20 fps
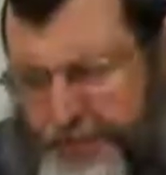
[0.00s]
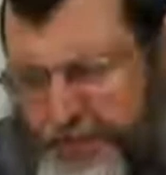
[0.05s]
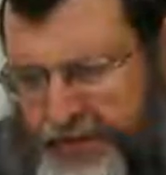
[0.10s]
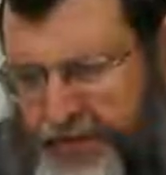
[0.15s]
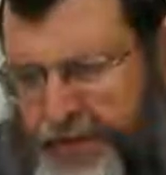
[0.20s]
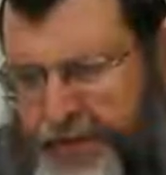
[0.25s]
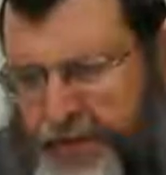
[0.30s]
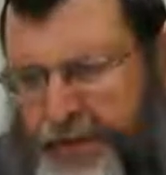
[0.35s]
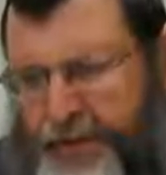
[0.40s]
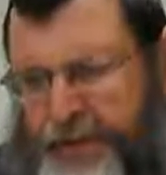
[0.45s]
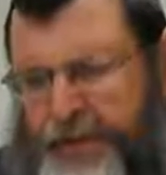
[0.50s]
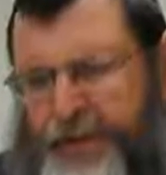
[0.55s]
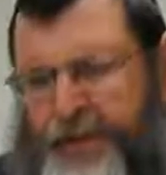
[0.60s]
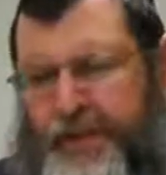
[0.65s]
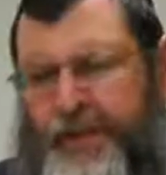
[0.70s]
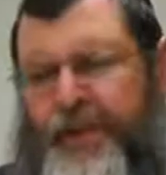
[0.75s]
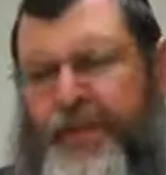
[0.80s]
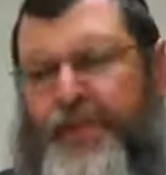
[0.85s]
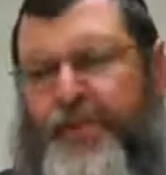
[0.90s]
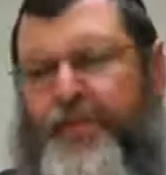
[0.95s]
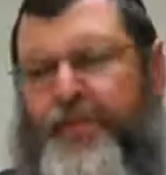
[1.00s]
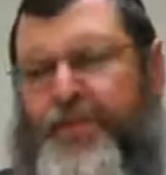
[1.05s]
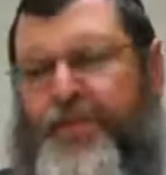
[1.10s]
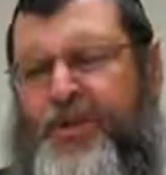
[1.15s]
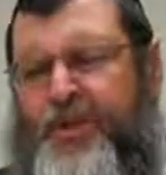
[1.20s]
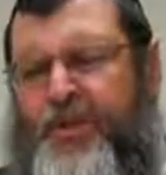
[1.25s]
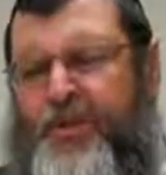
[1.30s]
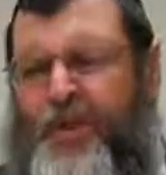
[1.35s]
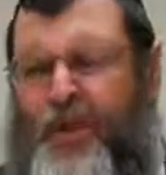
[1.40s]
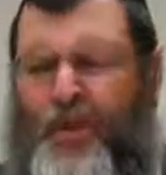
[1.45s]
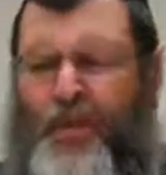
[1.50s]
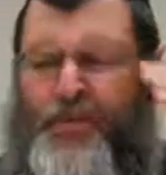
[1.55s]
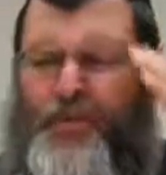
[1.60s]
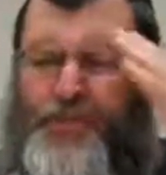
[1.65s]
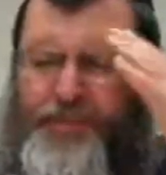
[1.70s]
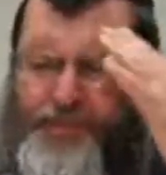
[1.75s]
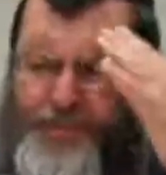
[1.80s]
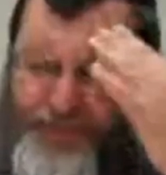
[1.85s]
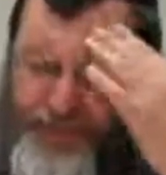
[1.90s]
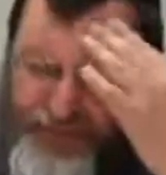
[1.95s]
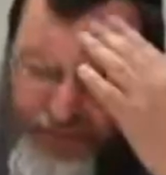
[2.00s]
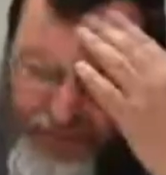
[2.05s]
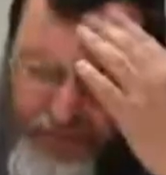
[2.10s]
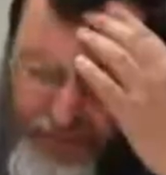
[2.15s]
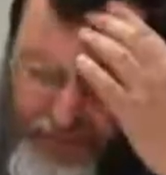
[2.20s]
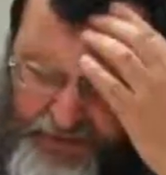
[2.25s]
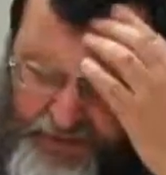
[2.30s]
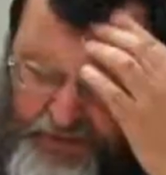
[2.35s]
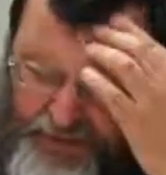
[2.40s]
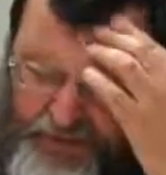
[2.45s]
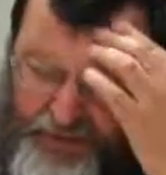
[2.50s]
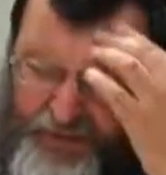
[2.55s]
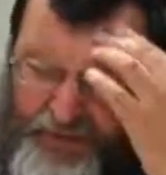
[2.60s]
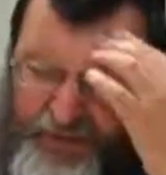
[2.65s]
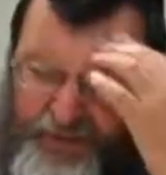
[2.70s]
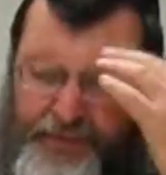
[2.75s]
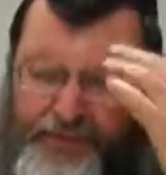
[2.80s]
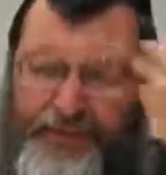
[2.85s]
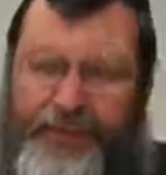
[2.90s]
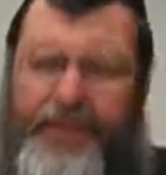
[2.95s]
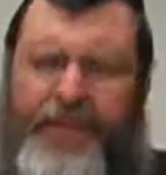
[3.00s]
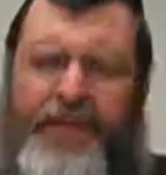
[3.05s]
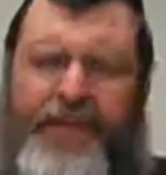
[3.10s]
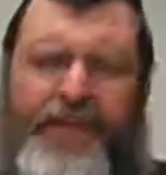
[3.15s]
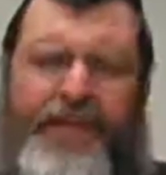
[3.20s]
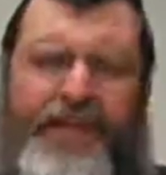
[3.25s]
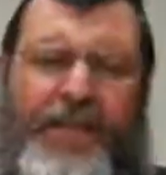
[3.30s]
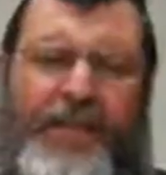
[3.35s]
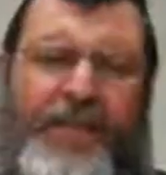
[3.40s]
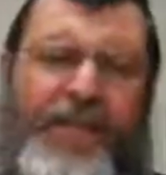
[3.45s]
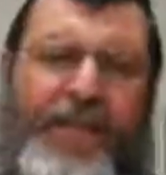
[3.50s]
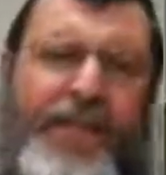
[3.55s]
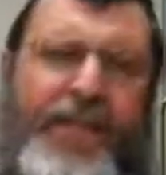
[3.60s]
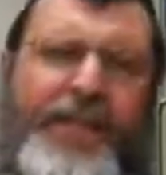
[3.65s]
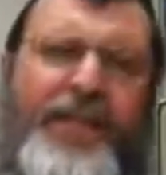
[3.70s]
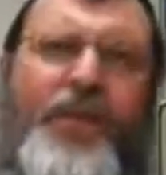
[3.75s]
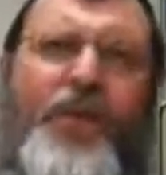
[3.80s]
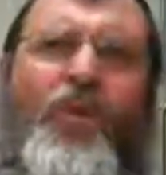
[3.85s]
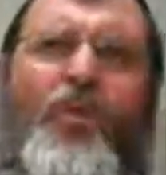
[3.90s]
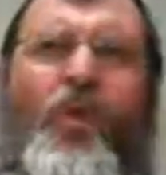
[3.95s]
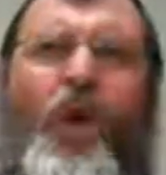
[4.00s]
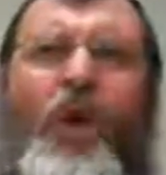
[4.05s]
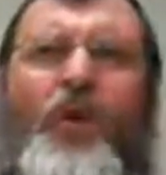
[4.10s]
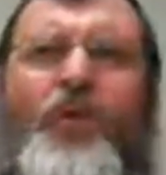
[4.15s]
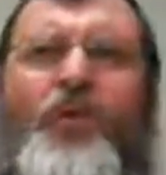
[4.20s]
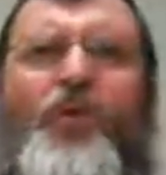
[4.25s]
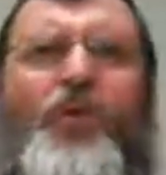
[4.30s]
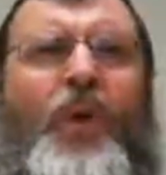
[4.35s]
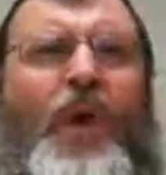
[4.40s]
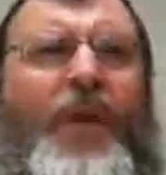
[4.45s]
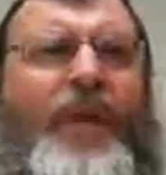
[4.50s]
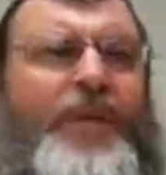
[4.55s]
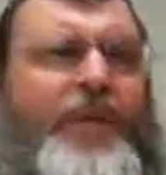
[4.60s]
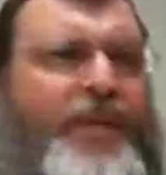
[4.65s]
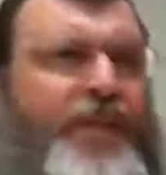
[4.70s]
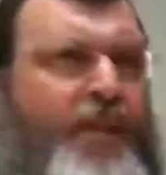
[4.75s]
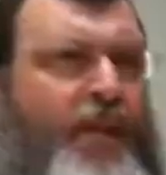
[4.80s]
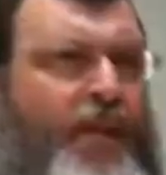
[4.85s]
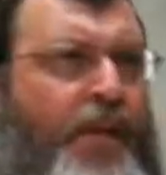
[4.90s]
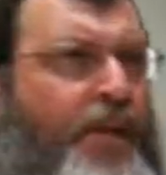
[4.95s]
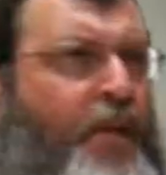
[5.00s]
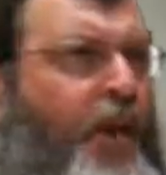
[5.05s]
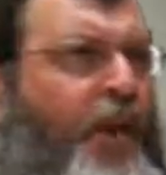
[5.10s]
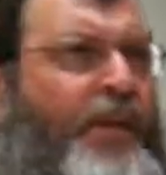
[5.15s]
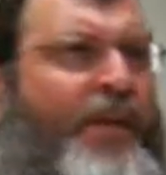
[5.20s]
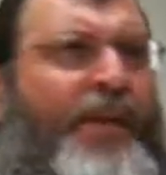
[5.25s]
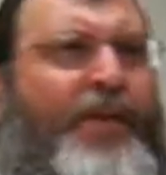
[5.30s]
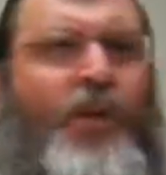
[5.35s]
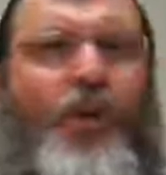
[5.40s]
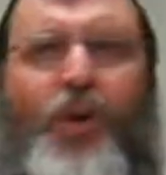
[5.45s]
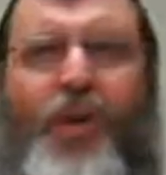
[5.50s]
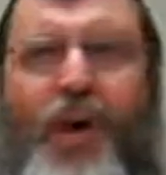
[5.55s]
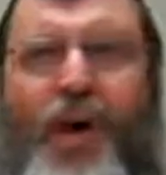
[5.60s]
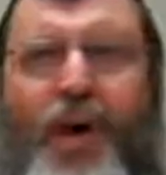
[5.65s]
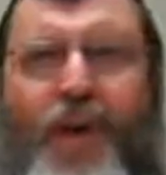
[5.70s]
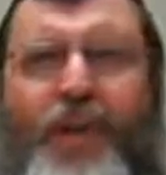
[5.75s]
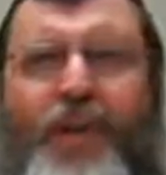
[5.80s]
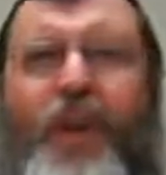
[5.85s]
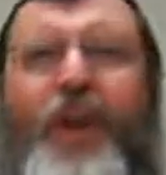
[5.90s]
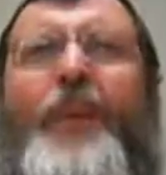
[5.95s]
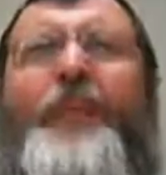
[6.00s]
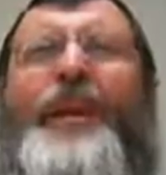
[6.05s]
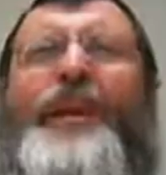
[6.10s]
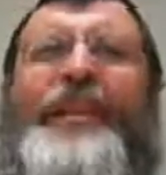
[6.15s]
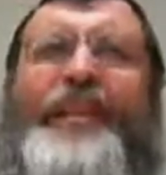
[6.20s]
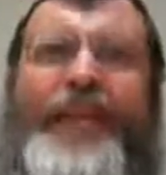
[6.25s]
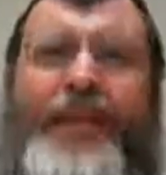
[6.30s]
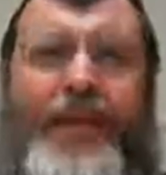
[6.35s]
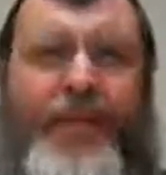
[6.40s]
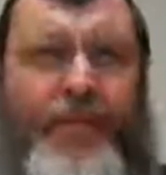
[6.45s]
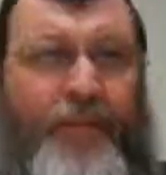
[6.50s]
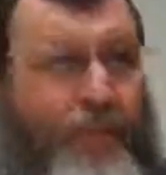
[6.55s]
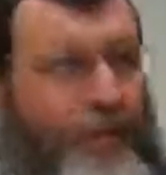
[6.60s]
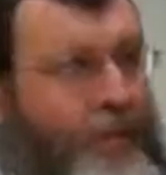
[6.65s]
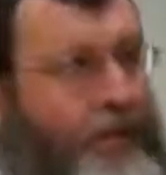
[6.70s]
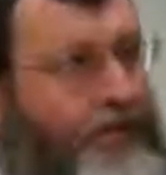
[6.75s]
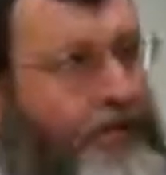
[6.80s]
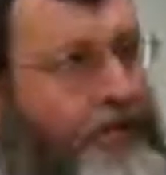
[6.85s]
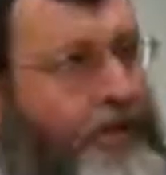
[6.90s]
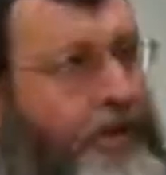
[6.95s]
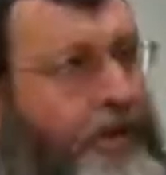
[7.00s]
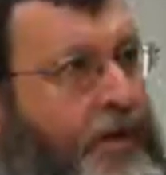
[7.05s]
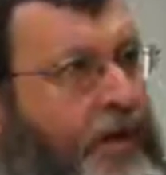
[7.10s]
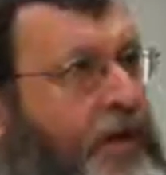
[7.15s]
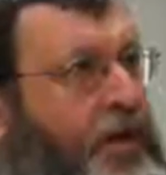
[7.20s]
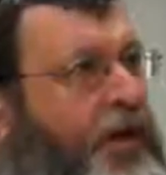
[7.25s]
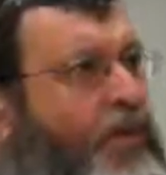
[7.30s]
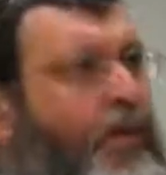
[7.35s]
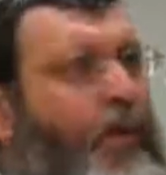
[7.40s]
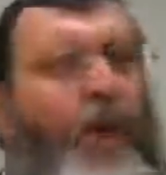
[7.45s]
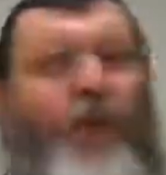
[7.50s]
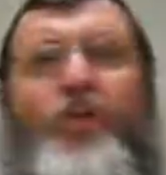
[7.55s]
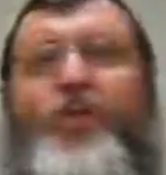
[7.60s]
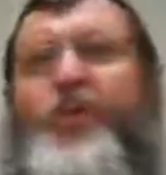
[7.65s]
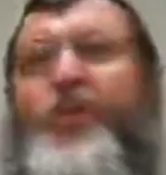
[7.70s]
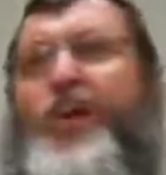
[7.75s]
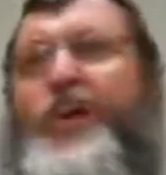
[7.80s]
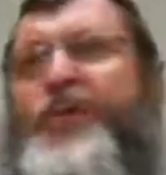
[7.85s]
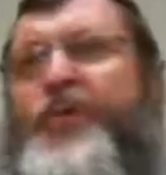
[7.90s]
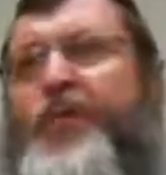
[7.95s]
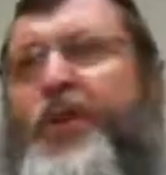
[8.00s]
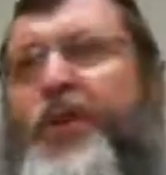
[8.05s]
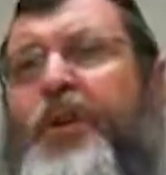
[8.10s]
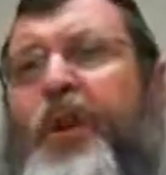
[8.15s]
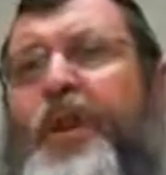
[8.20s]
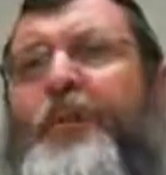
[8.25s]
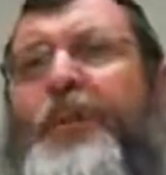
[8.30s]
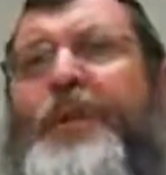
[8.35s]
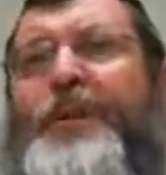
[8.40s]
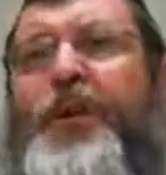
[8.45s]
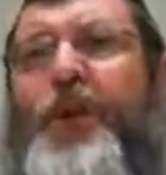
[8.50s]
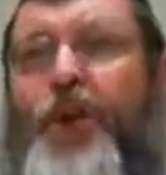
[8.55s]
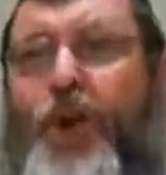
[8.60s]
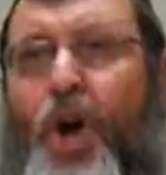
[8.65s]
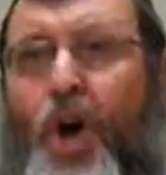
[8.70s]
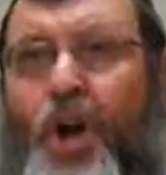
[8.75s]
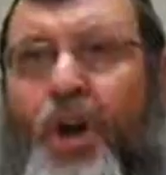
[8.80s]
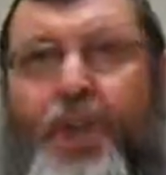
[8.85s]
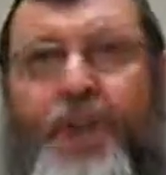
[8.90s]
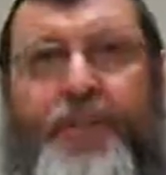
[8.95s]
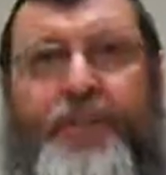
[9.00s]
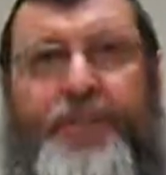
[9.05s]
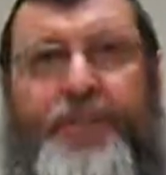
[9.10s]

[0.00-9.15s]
The the, the Briskerov, there's a, the, the Chazal tell us, woe to us le Yom HaDin, woe to us for Yom HaTochacha,